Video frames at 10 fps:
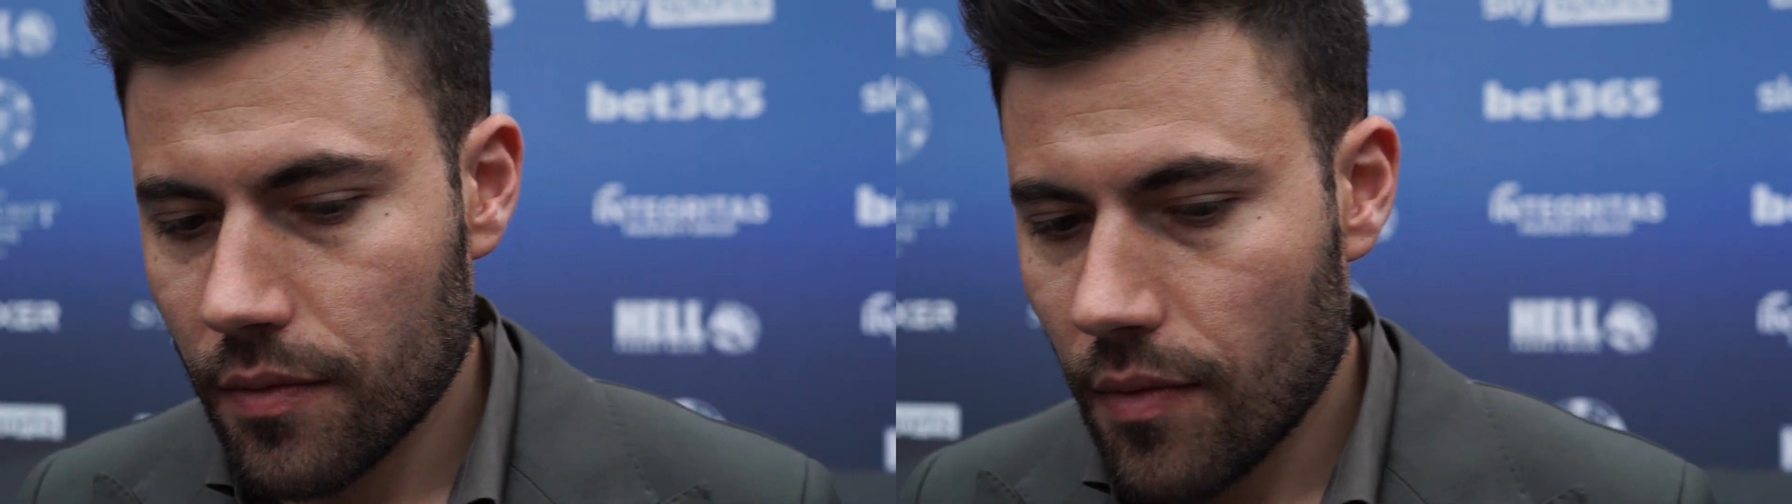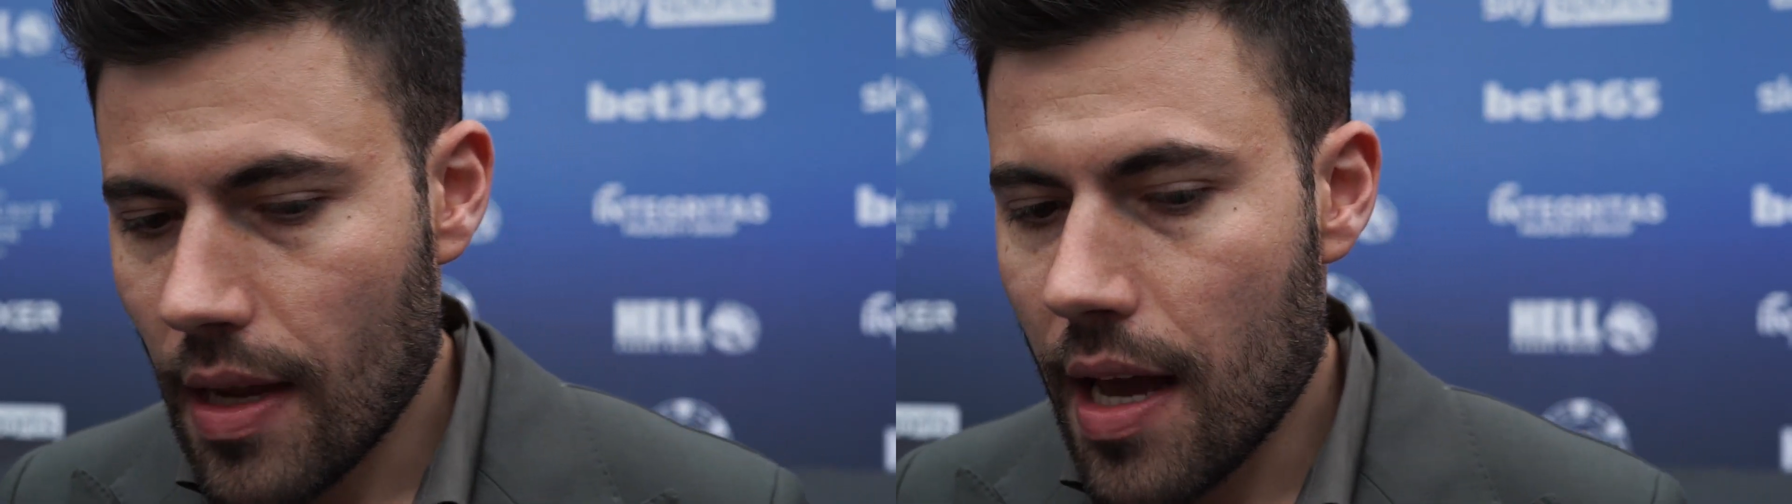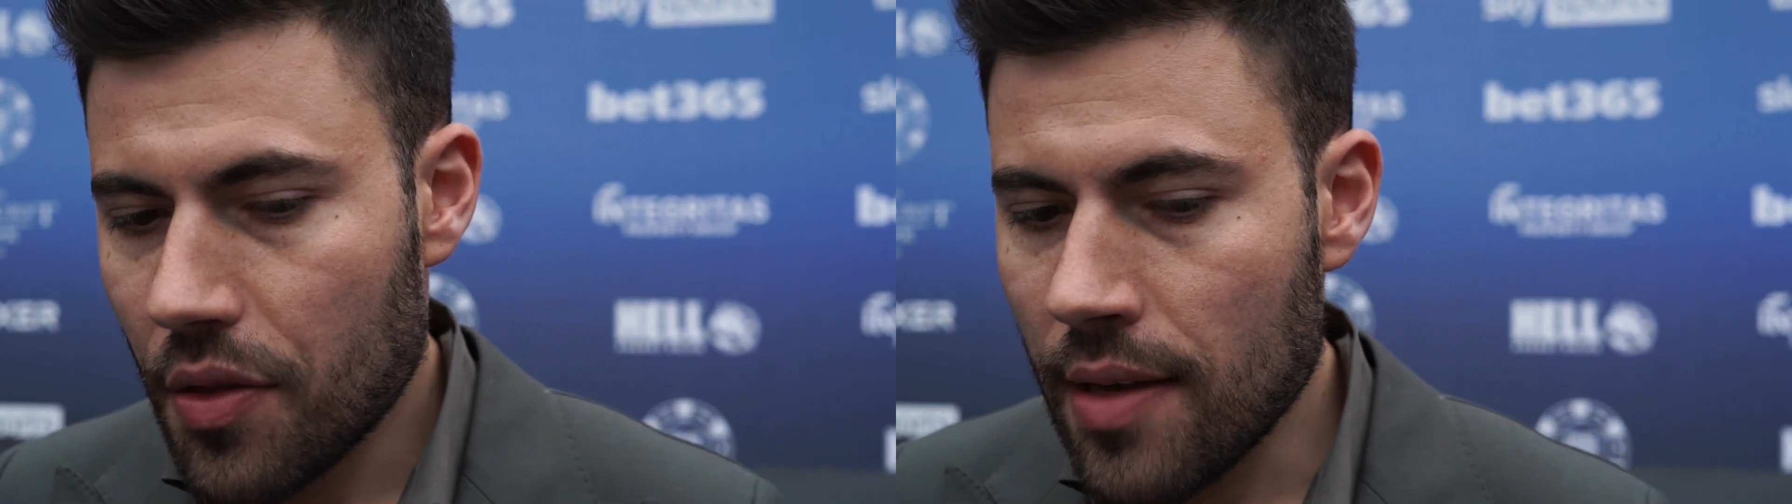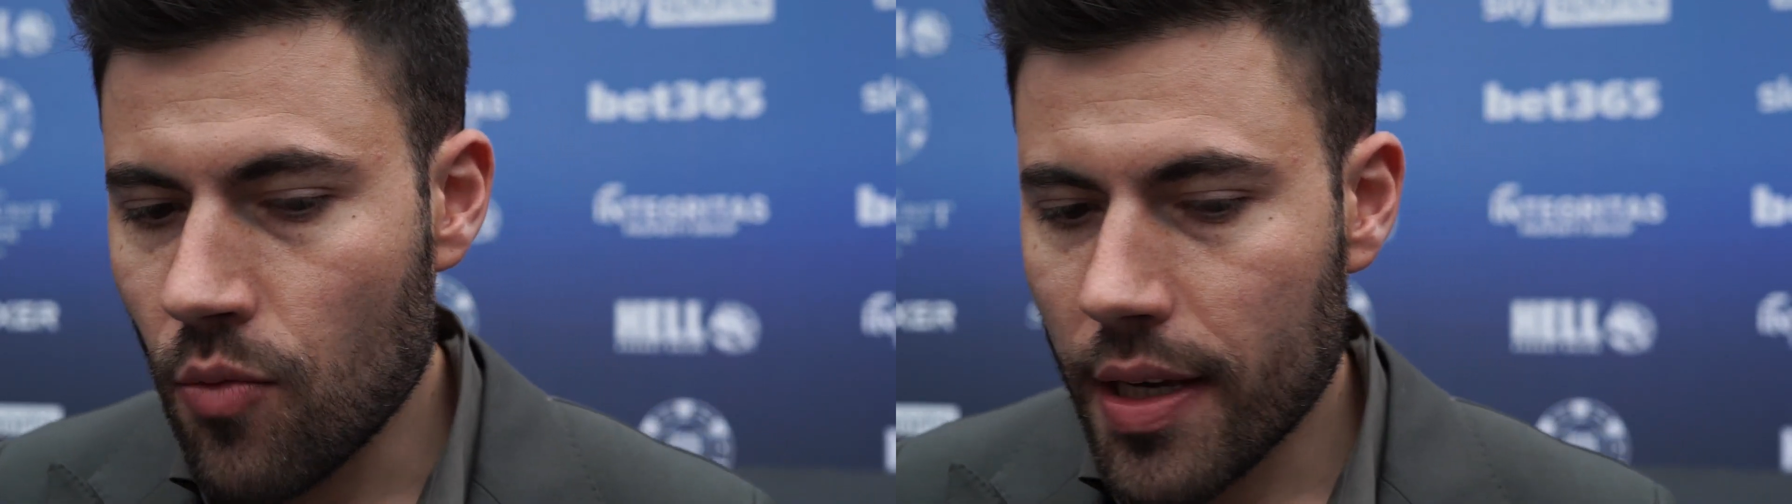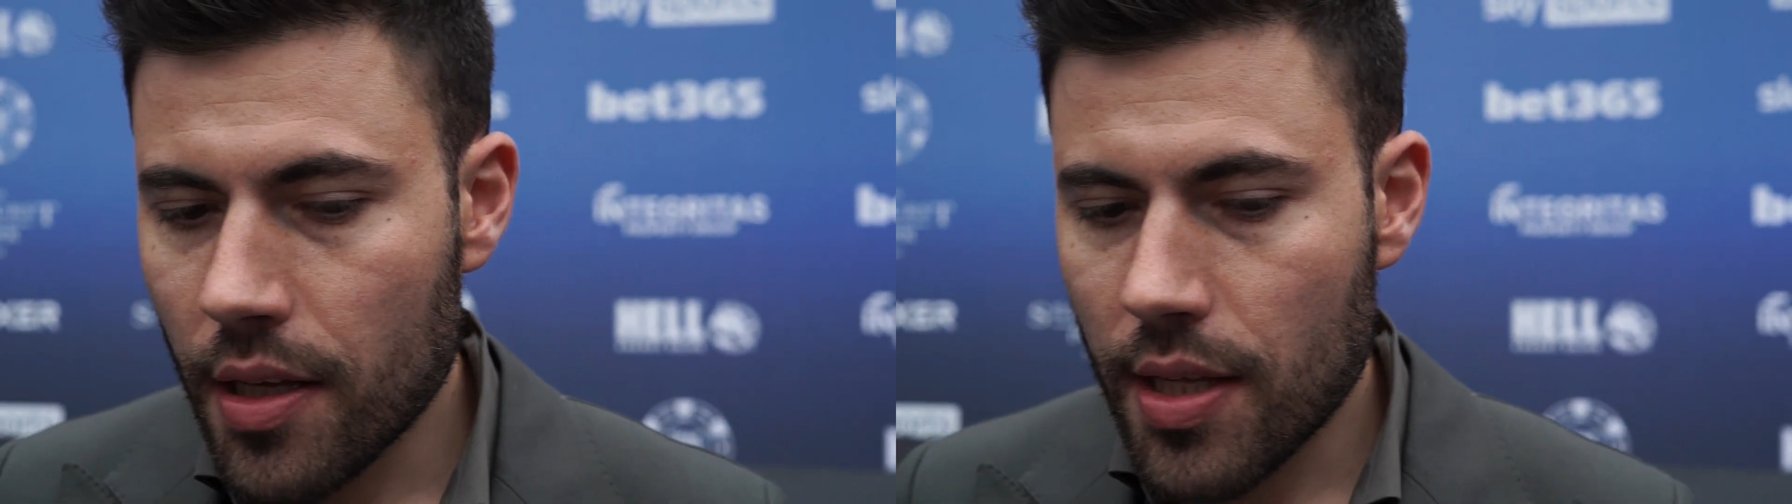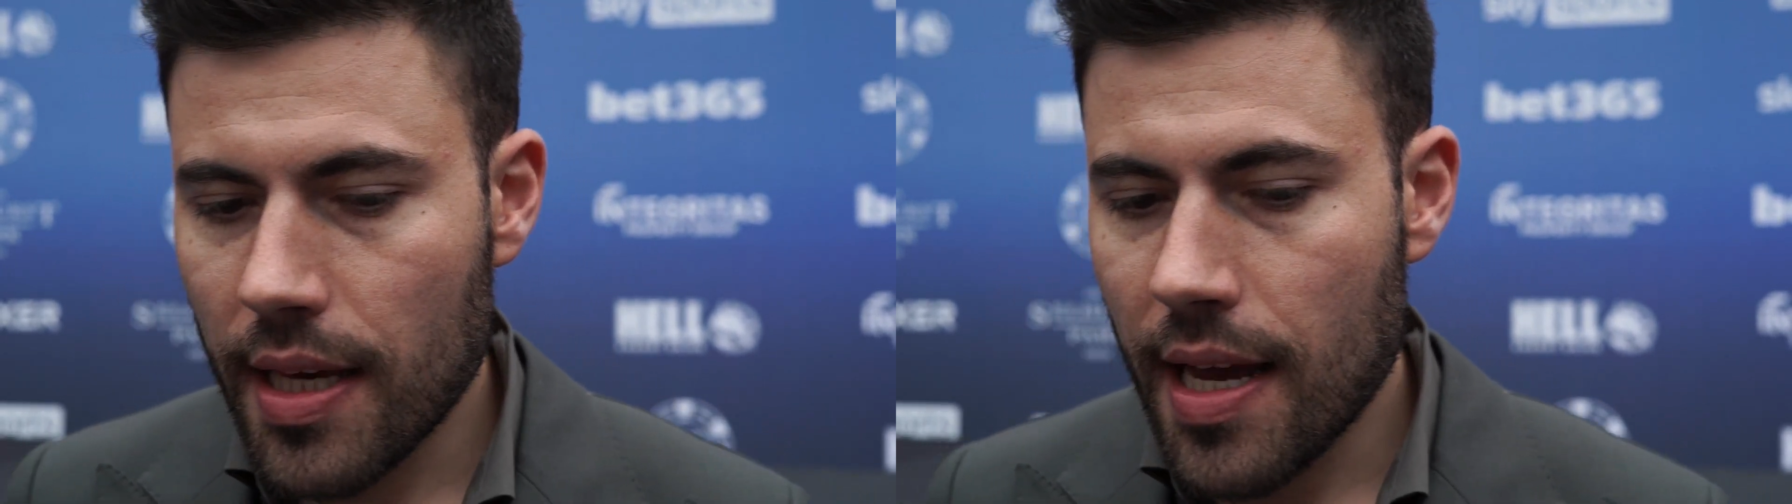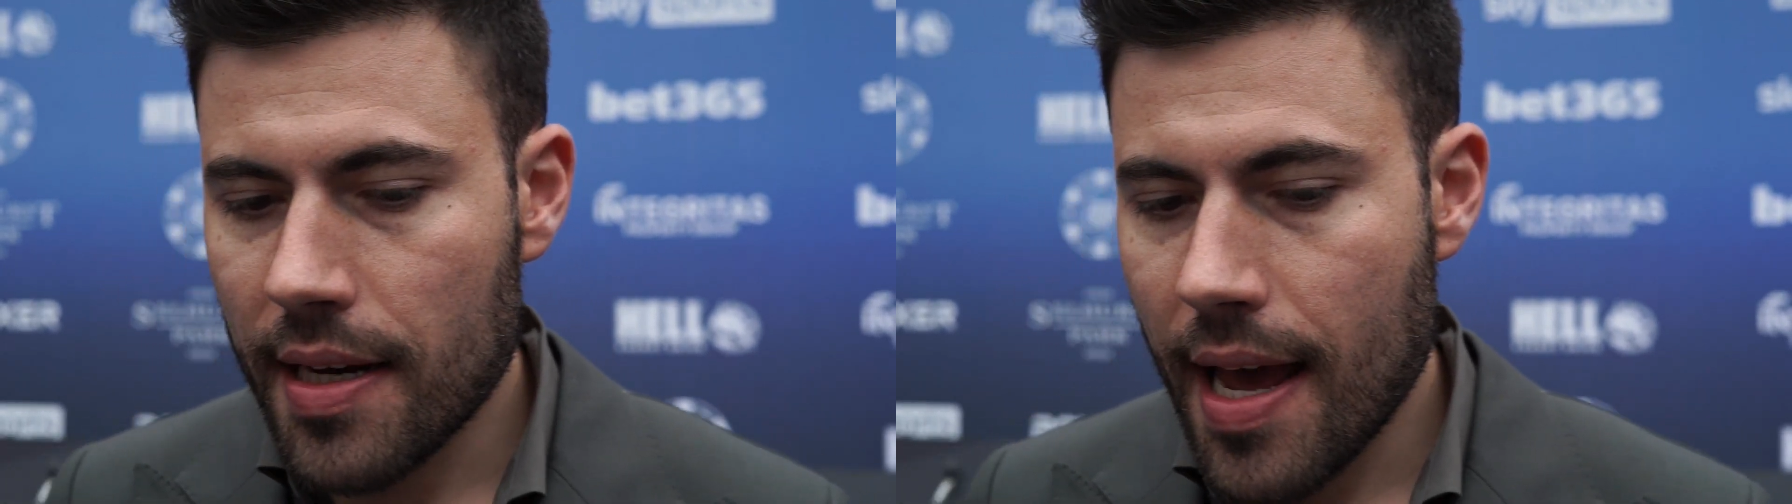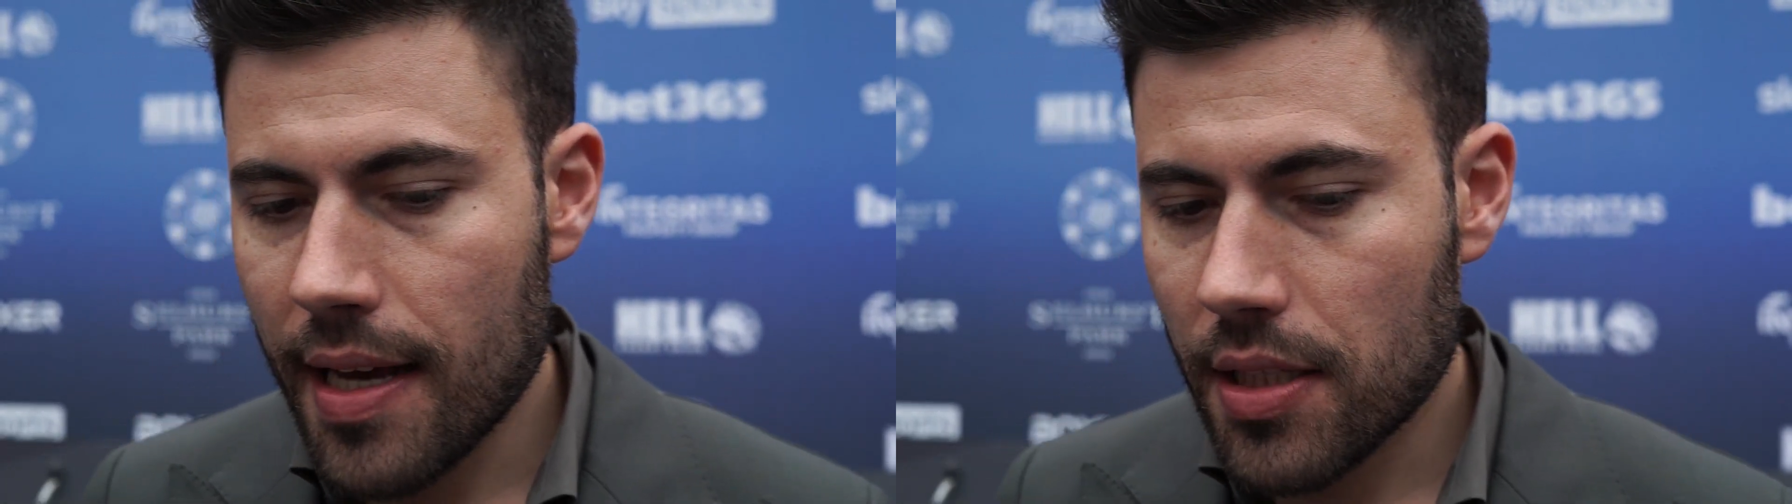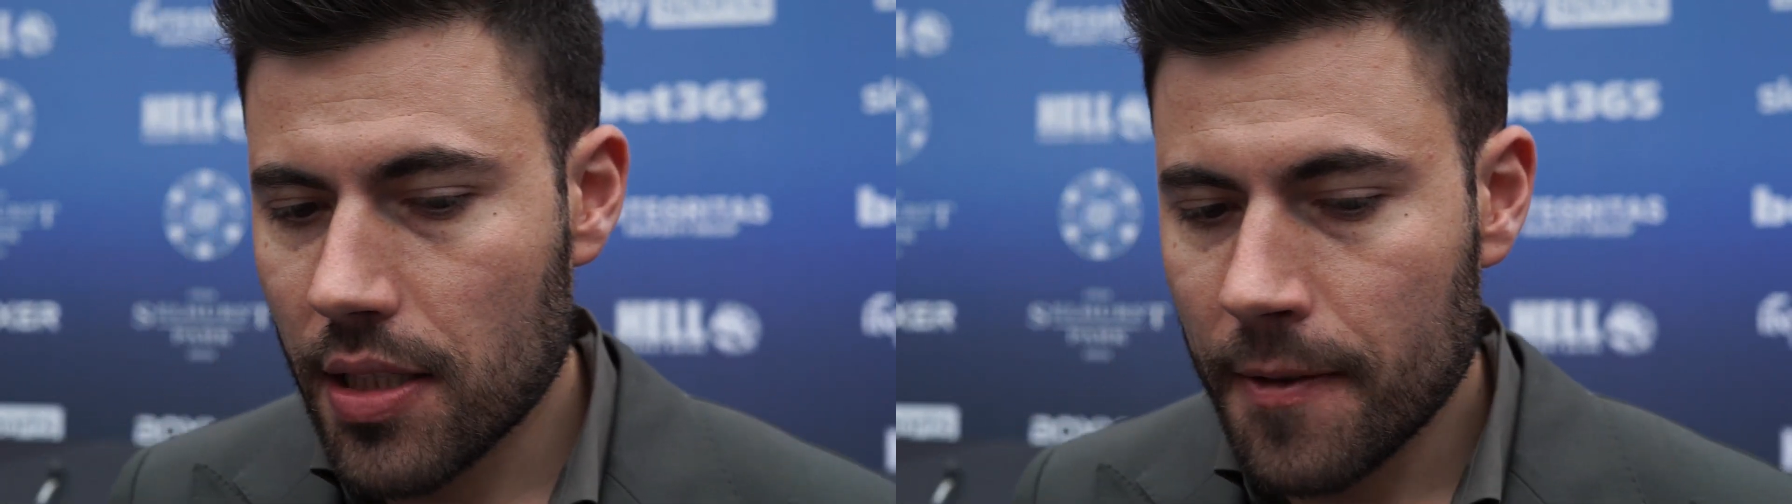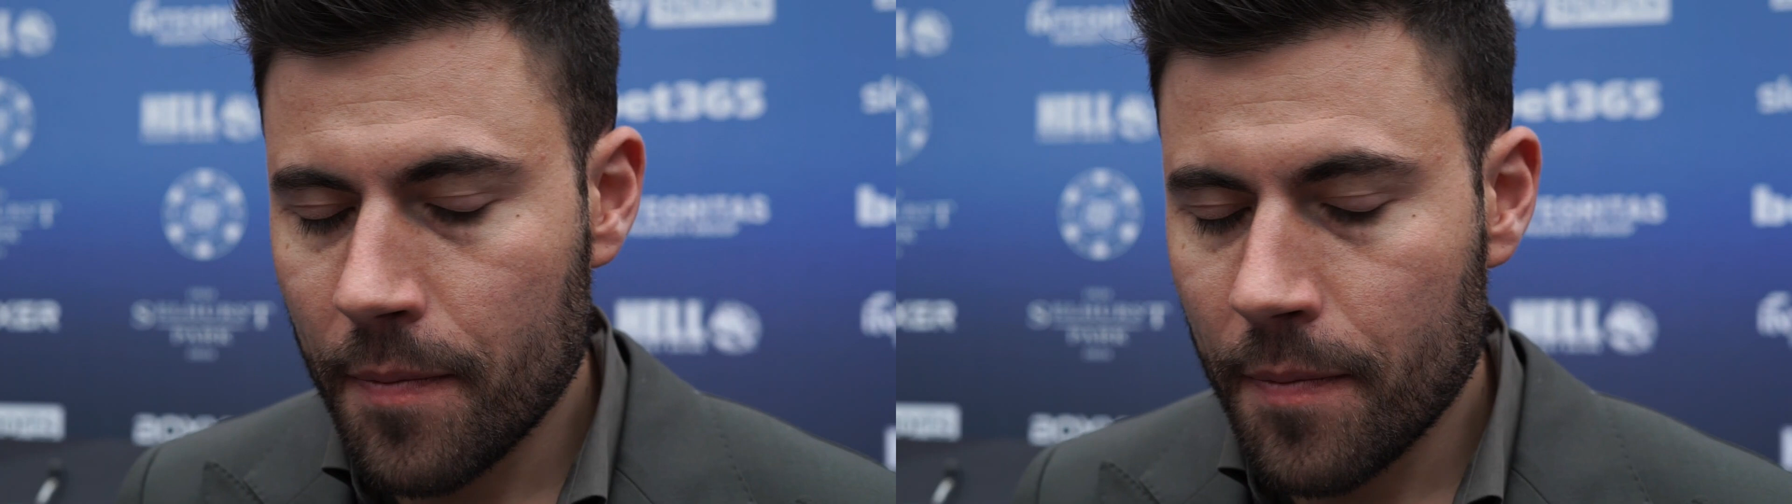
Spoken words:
I think we can see that next.